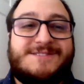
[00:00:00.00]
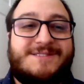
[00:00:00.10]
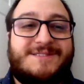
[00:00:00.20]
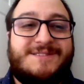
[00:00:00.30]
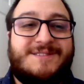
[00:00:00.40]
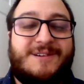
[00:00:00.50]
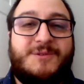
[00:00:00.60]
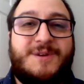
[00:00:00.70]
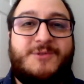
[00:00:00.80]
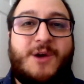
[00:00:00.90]
are doing
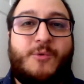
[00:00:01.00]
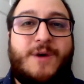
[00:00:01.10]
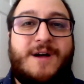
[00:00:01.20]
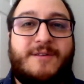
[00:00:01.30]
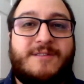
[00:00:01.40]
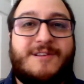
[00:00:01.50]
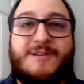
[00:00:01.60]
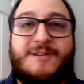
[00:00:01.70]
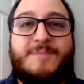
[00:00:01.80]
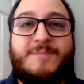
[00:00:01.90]
quite well so i'm
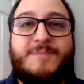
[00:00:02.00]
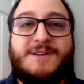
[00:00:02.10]
not sure